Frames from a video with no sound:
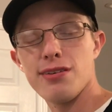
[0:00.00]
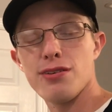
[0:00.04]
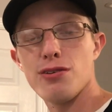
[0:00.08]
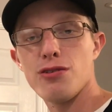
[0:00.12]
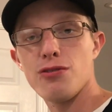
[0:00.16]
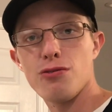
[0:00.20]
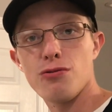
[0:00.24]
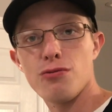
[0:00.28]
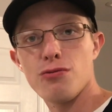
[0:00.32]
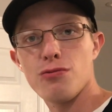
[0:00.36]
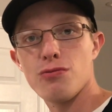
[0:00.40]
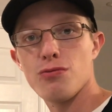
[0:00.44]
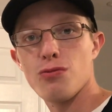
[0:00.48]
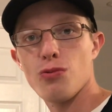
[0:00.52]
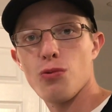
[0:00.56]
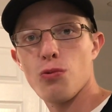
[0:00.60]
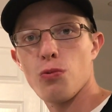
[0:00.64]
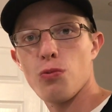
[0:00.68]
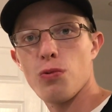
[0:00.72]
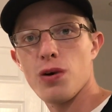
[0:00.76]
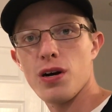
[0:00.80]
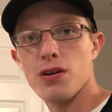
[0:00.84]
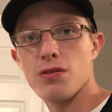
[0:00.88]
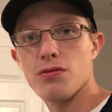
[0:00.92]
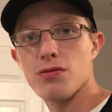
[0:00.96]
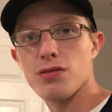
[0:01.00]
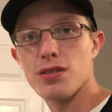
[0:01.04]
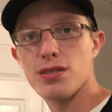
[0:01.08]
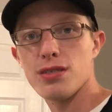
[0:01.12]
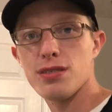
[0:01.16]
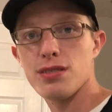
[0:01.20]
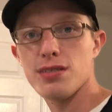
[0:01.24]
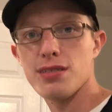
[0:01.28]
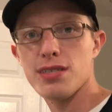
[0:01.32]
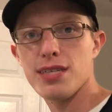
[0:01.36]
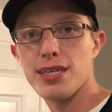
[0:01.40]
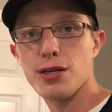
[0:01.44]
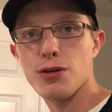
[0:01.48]
new
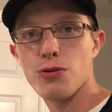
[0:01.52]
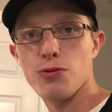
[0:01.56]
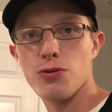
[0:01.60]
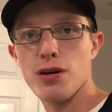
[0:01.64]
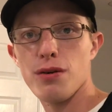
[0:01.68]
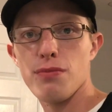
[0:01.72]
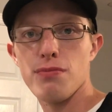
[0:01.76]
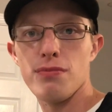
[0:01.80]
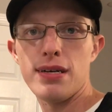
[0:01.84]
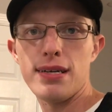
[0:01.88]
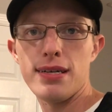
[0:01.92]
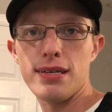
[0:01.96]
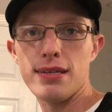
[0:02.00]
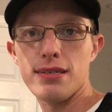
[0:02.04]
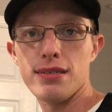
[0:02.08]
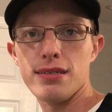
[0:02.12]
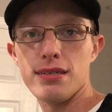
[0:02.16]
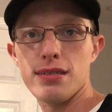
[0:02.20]
welding equipment.